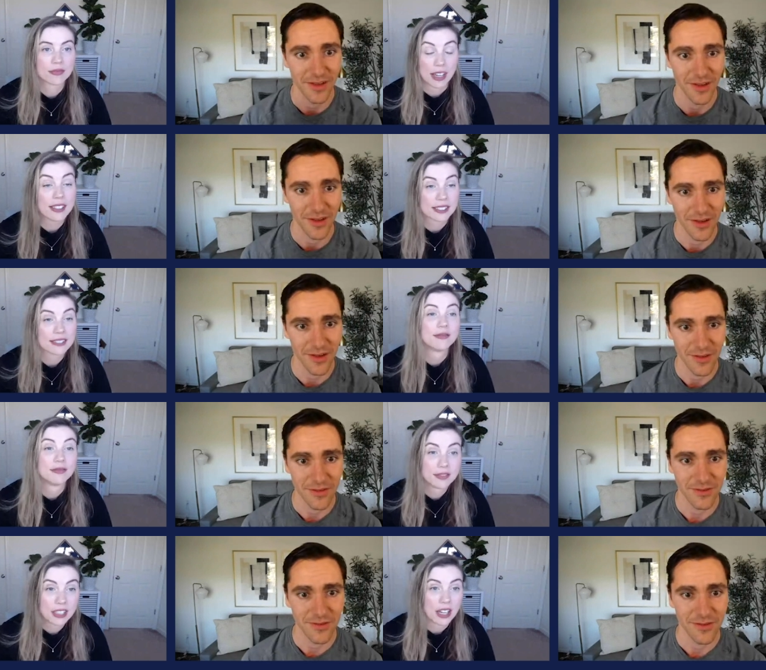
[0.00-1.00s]
Speaker 1: Yeah.
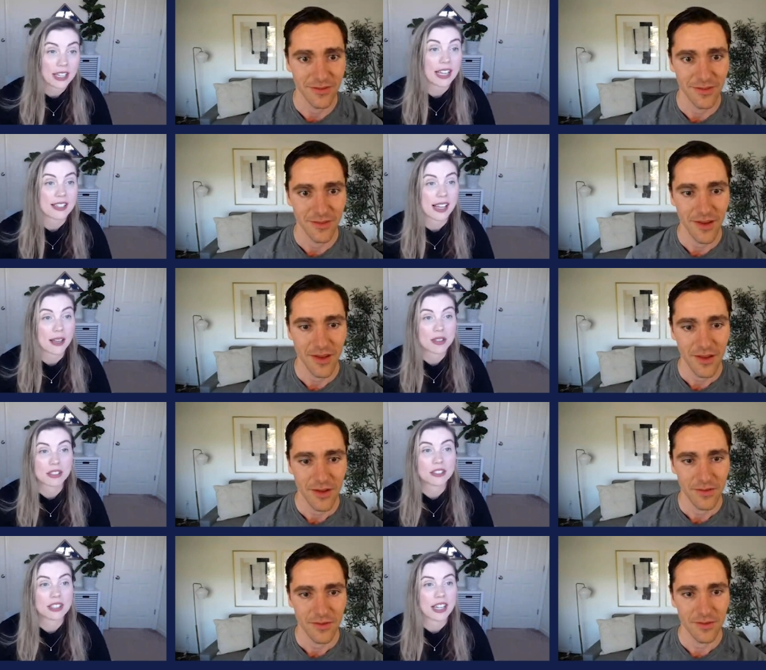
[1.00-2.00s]
Yes,
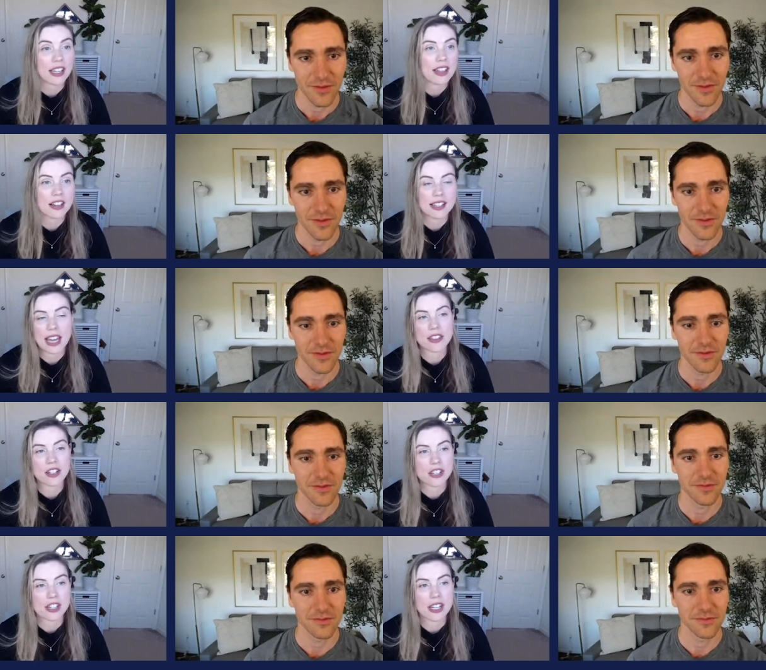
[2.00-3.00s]
absolutely. There, yeah,
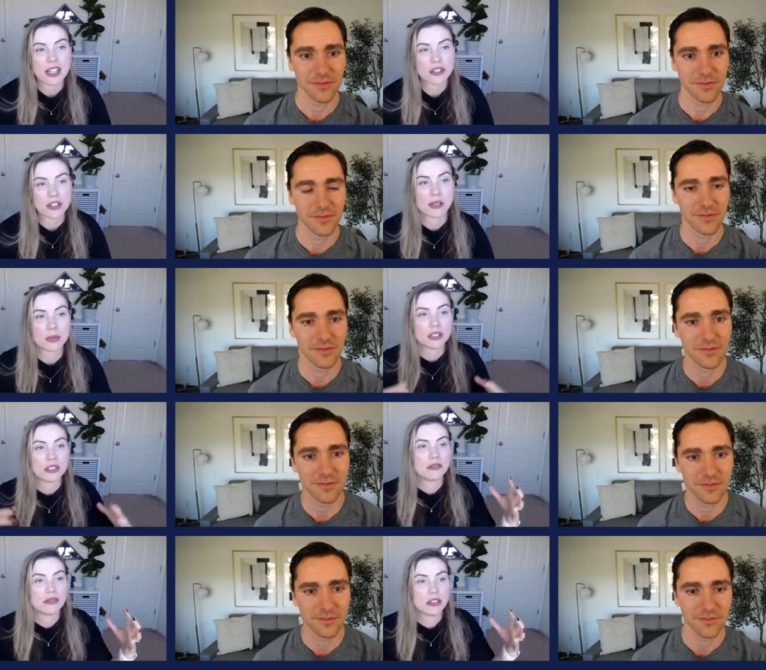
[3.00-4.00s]
there's an
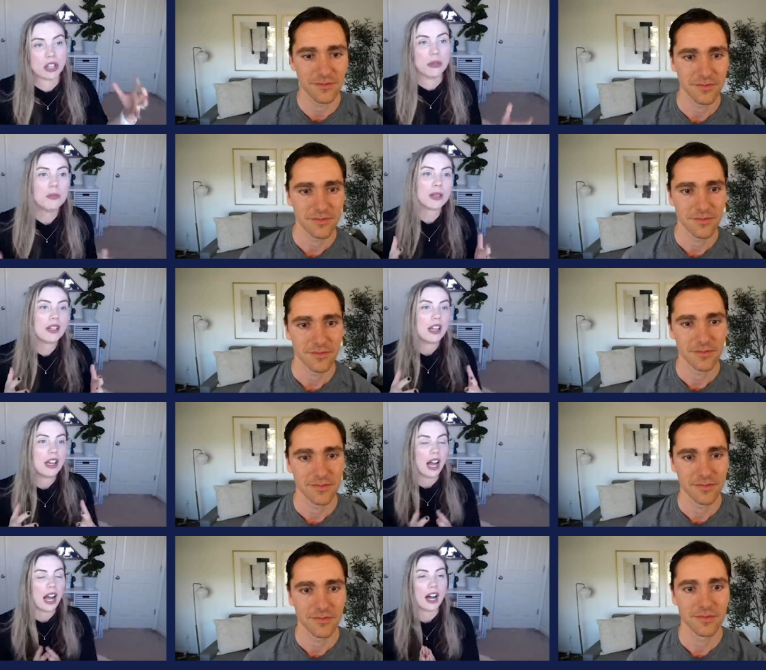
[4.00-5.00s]
inextricable loop.
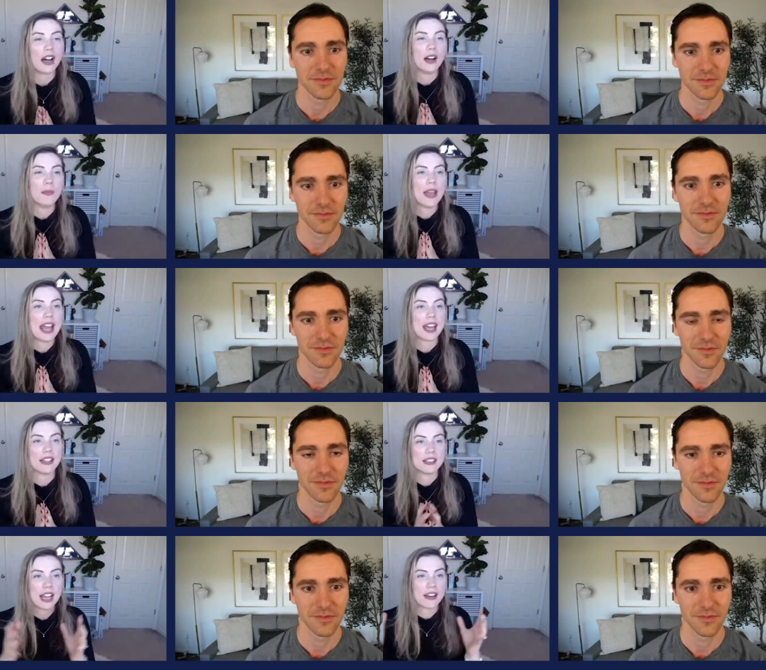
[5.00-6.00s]
Um,
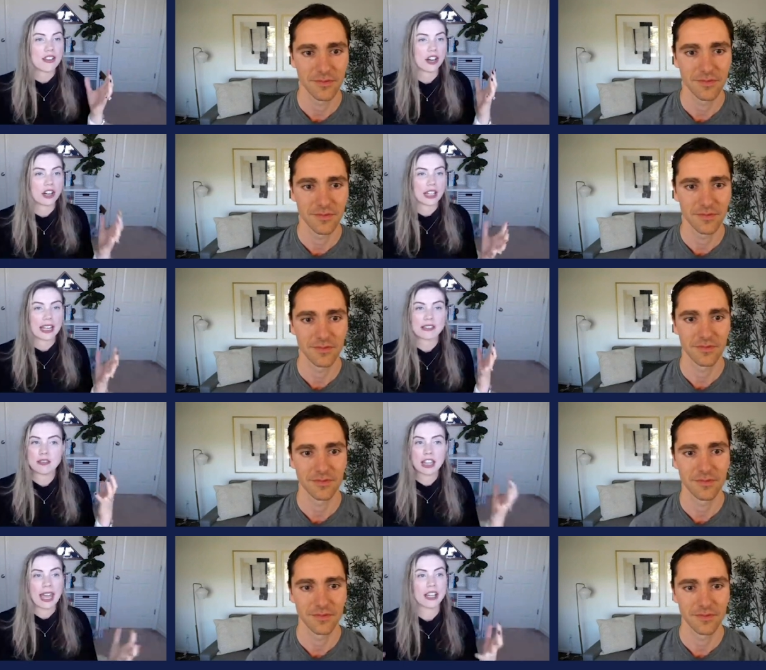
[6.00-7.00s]
and, and there are like
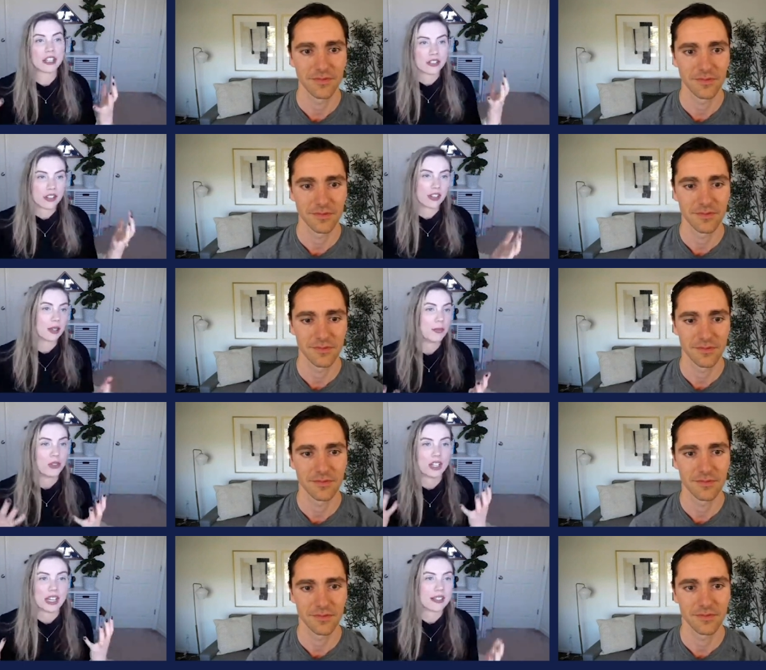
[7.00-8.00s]
layers to the
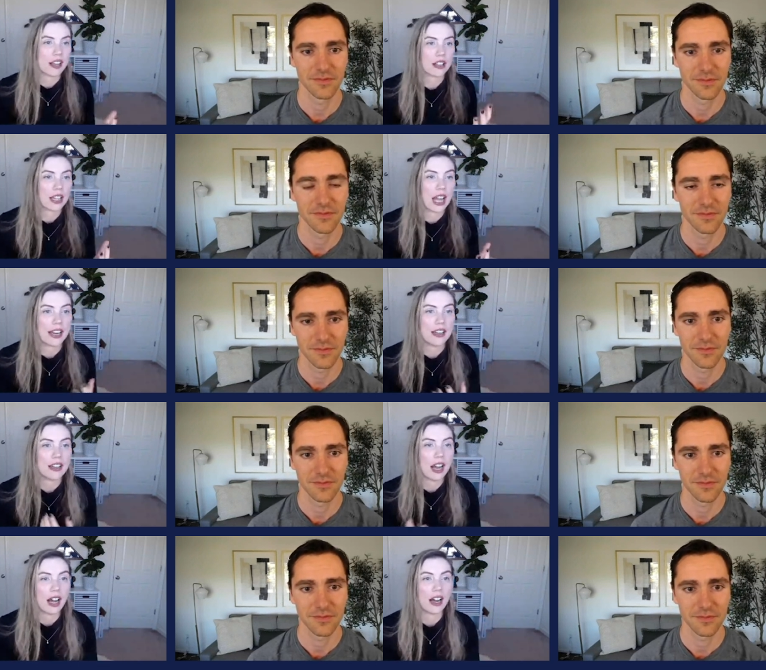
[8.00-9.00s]
communities
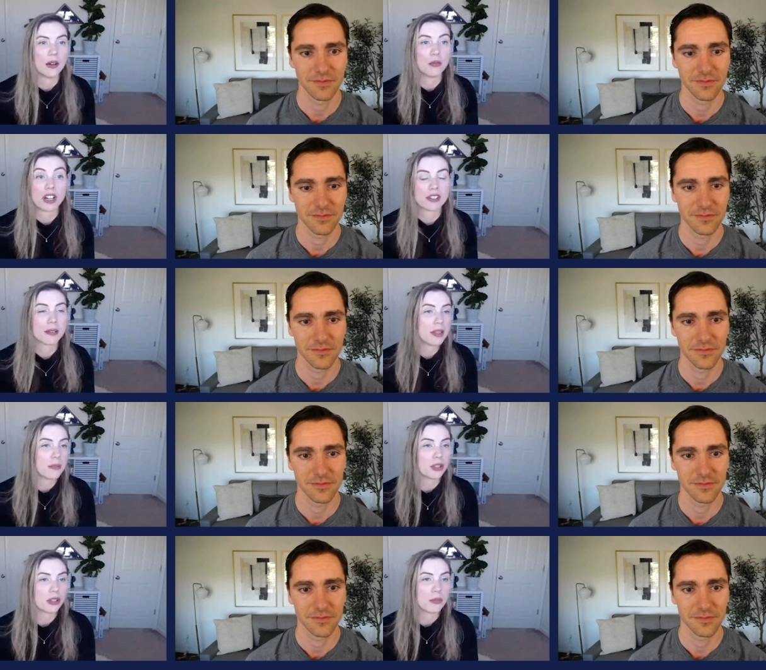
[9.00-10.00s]
online, um, where some
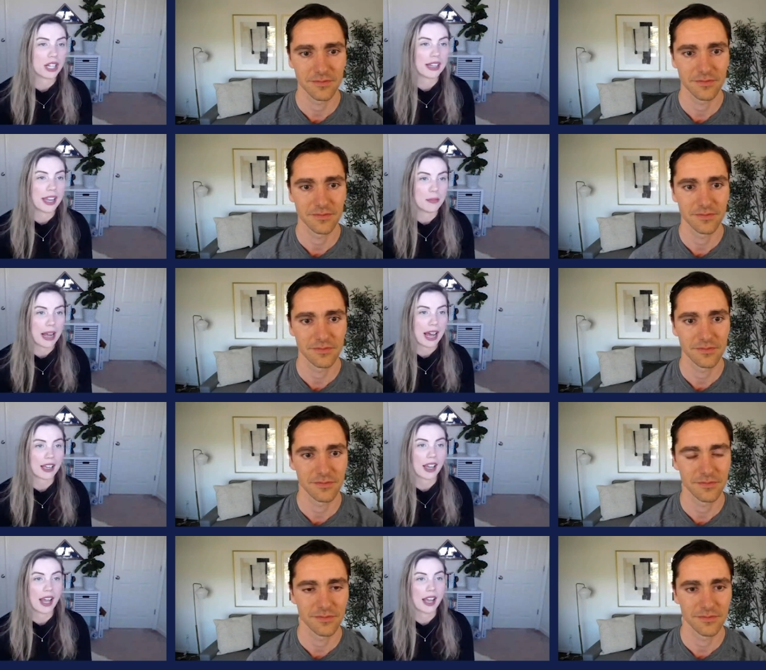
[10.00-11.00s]
people are pretty laid
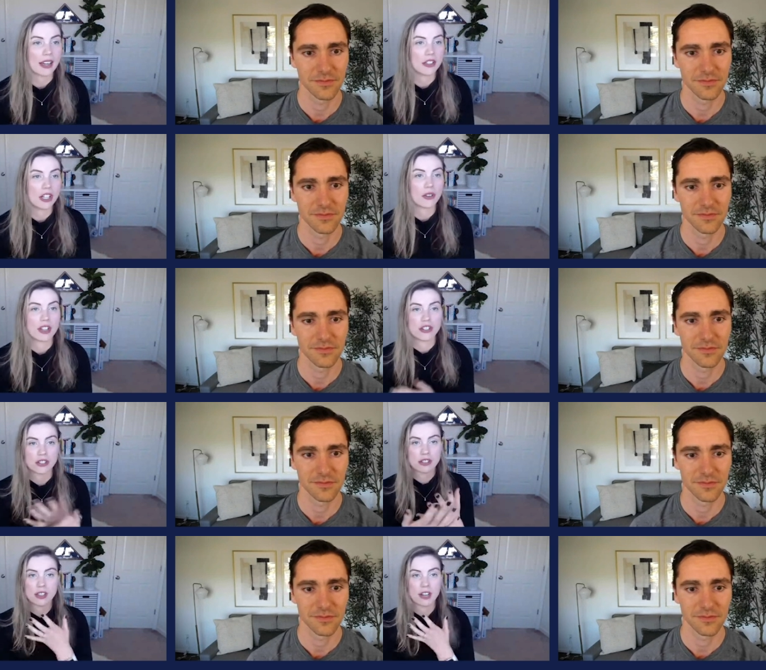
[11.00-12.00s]
back and, you know, they're
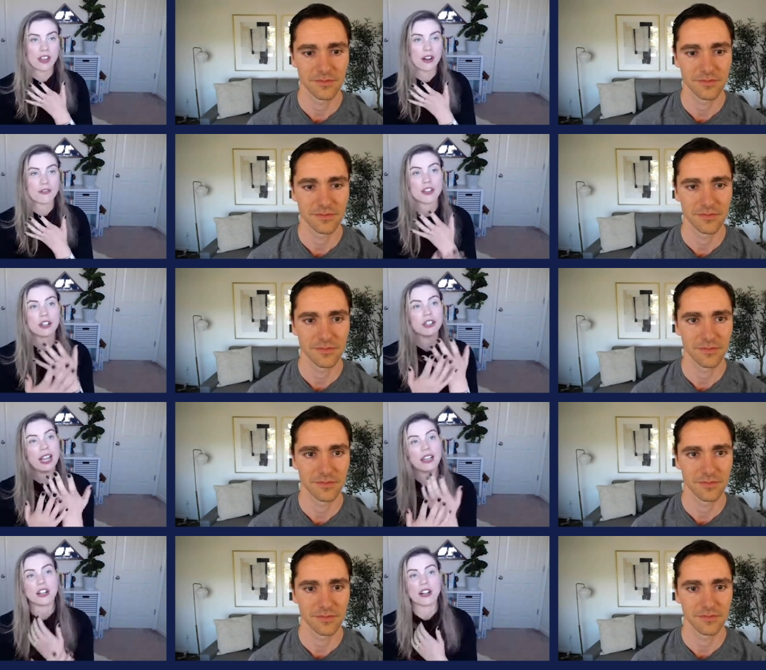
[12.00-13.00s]
just, they're there for the
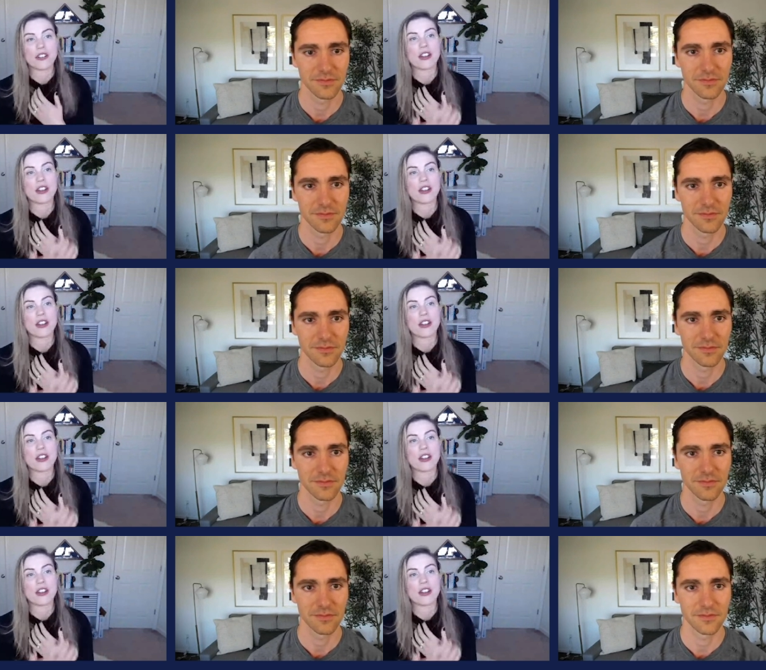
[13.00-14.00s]
creator. They're there
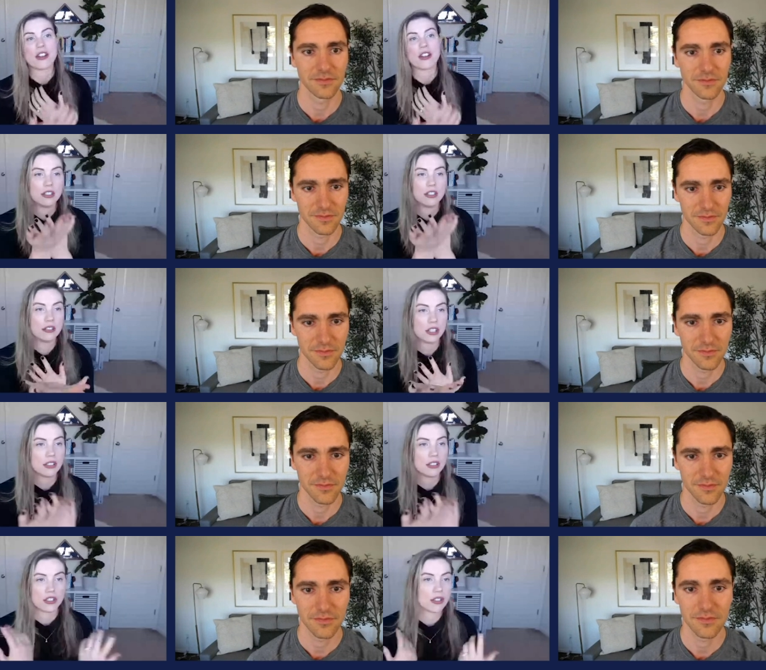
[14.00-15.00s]
to, to,
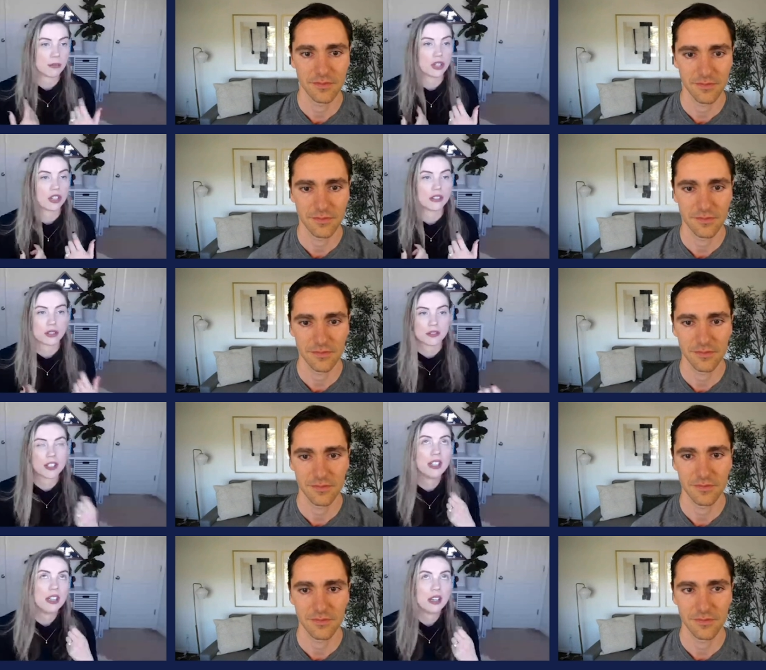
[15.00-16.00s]
to just observe, sort of